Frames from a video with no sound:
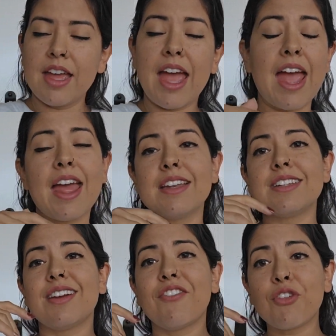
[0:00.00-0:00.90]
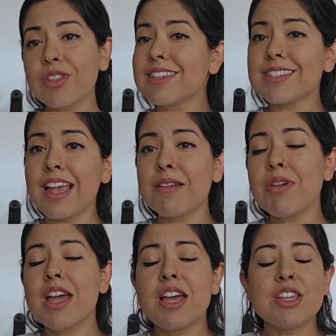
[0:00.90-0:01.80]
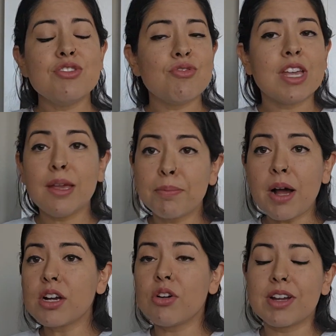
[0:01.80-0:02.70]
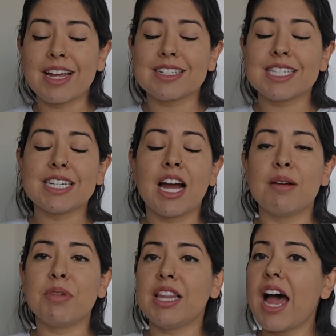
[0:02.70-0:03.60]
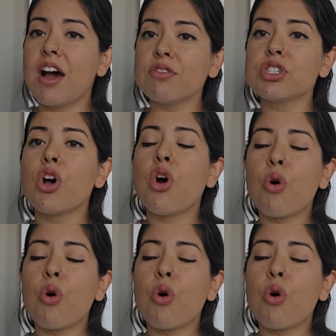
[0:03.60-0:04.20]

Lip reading: And for this game, you keep on going as time allows,